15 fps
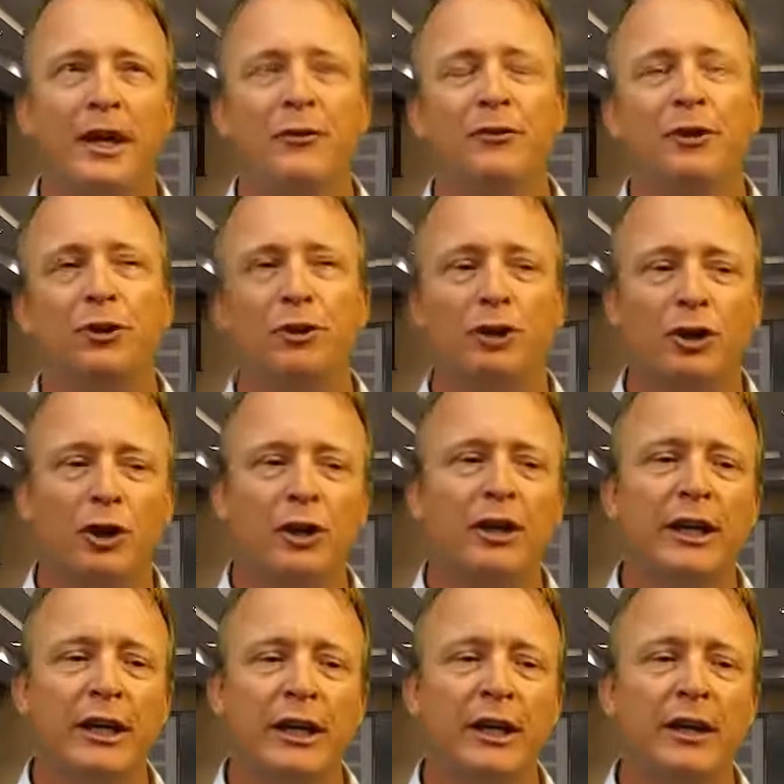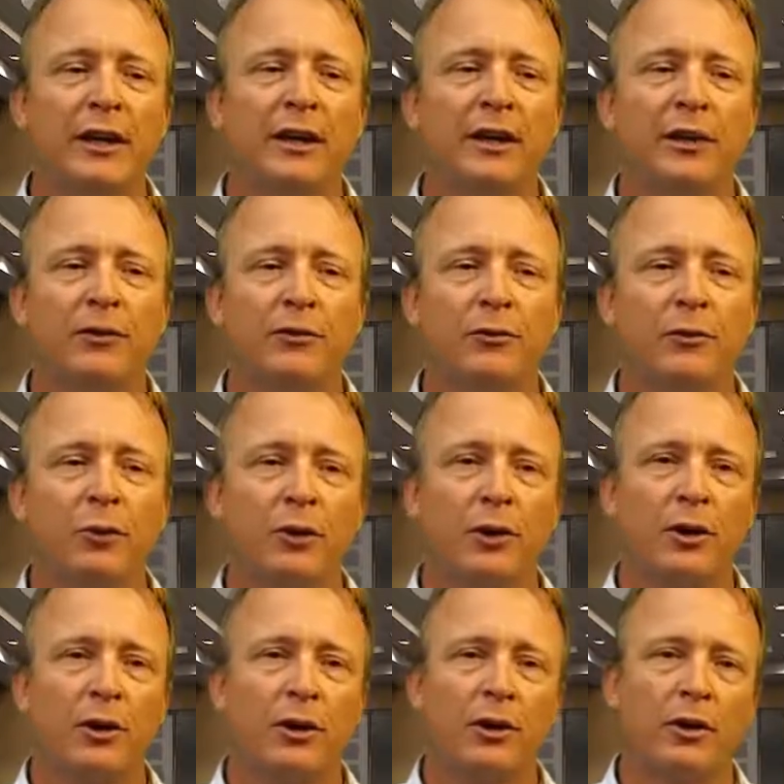if you're looking
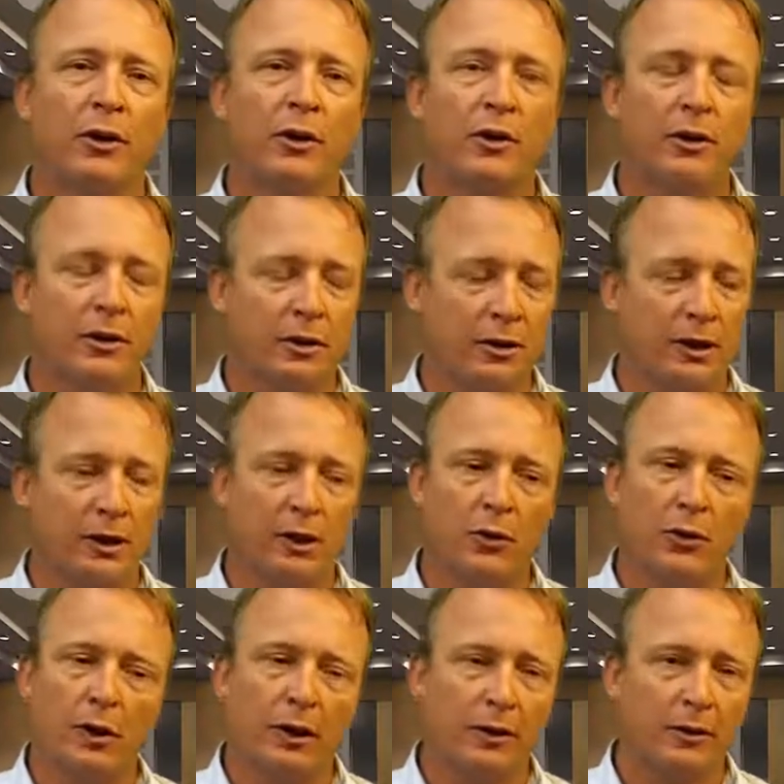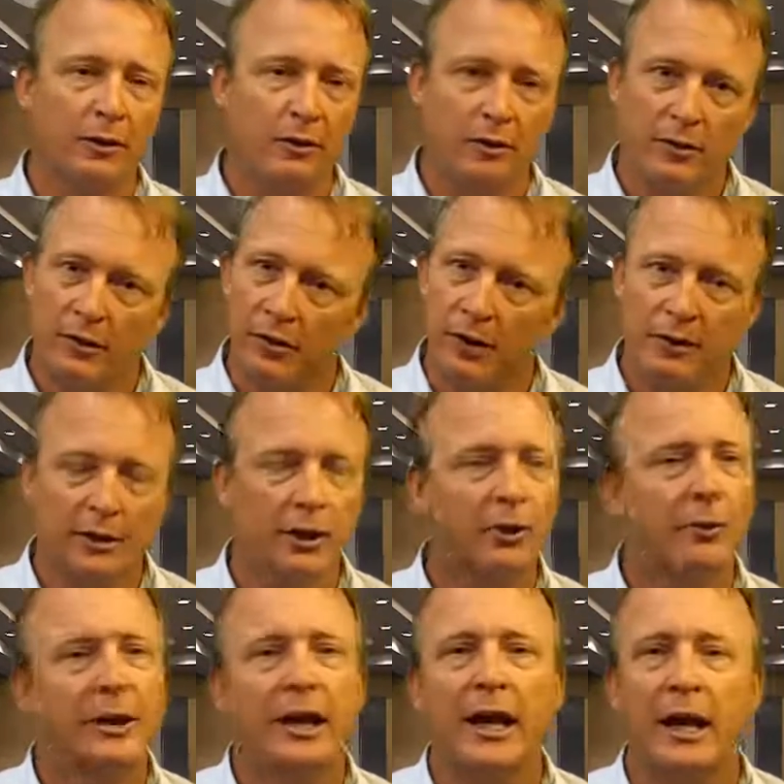for, you know, a, a
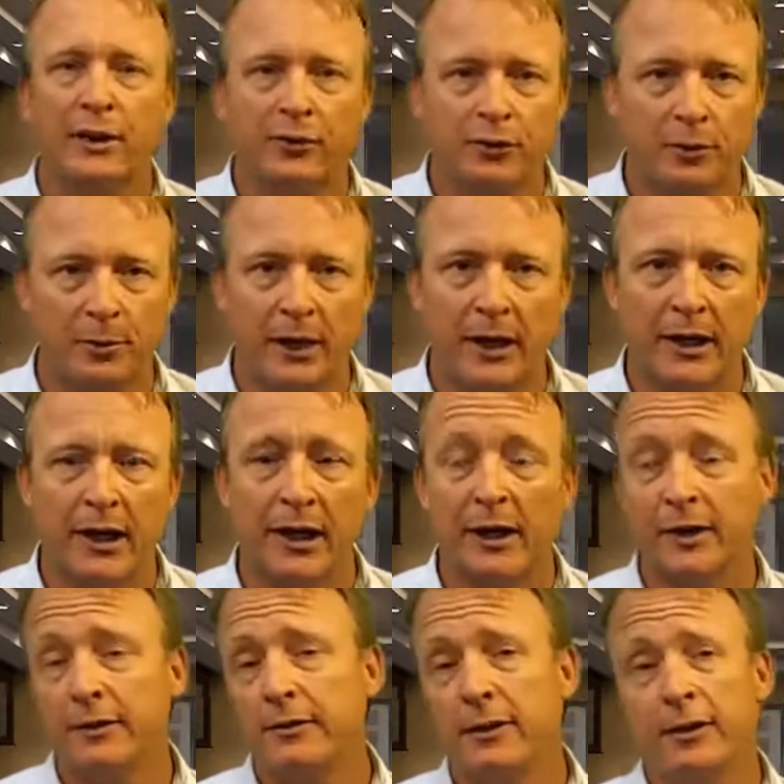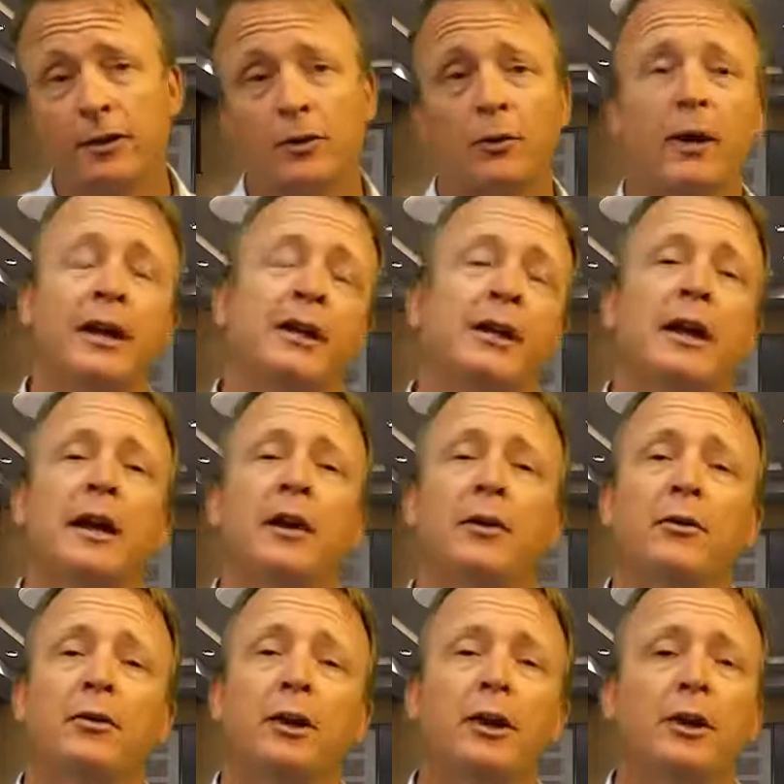little bit of extra money, I could tell you right
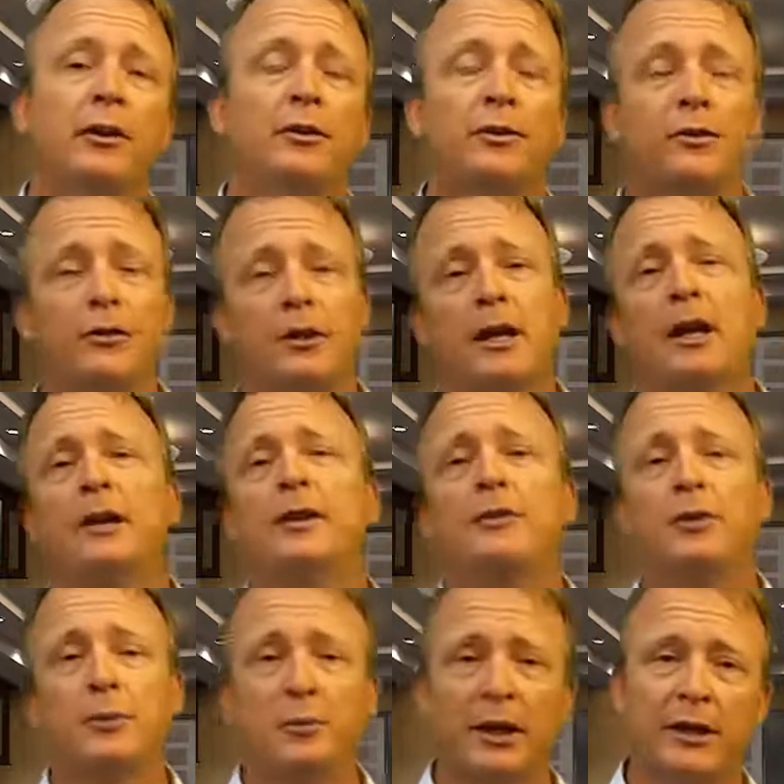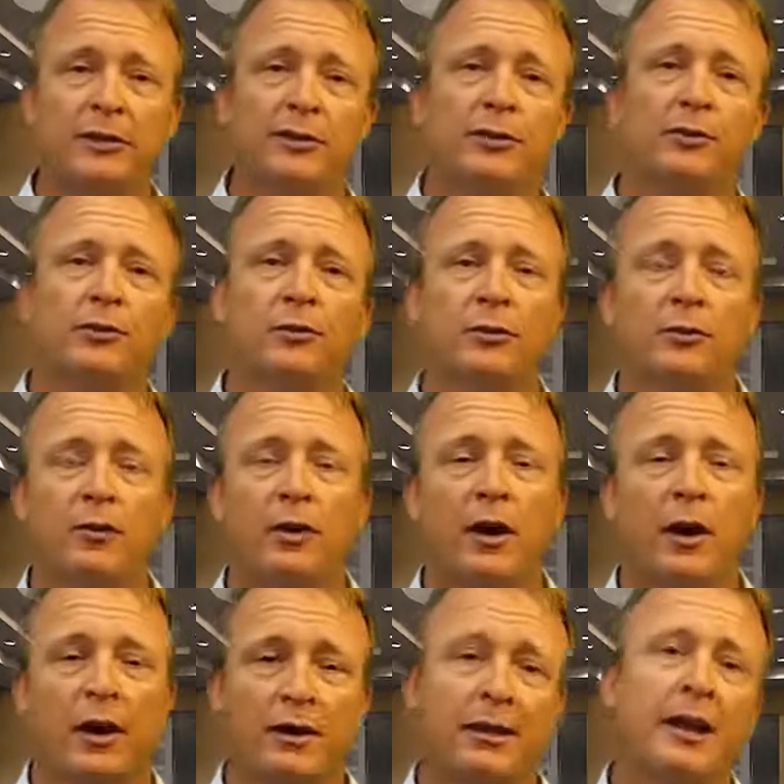now, there's a lot of different places
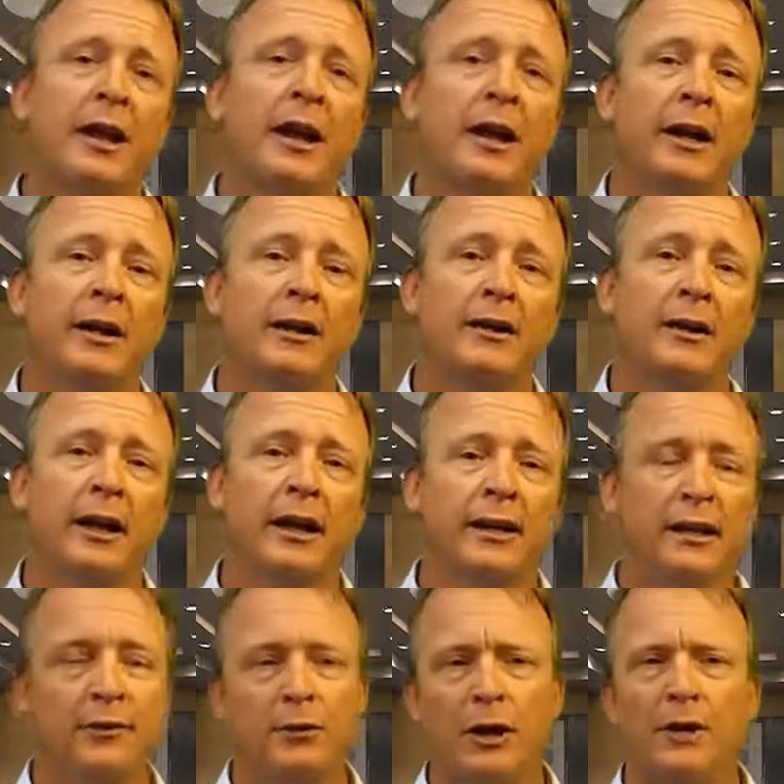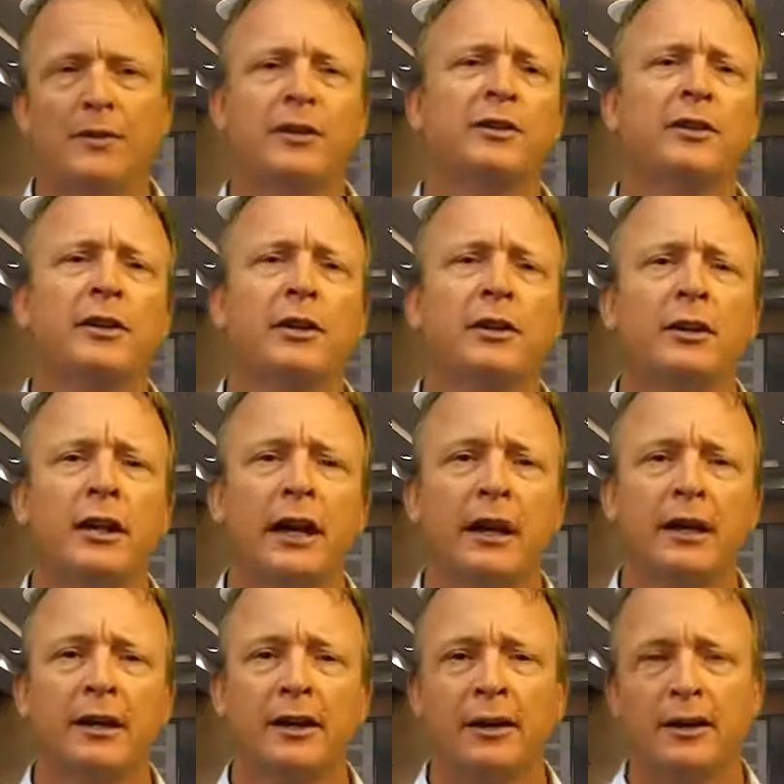online that if you have a skill
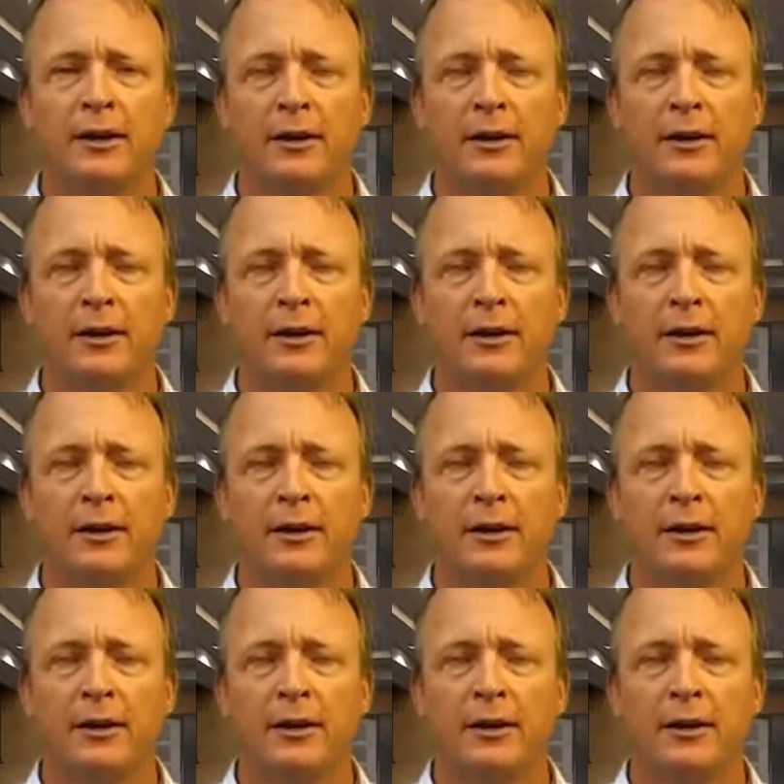like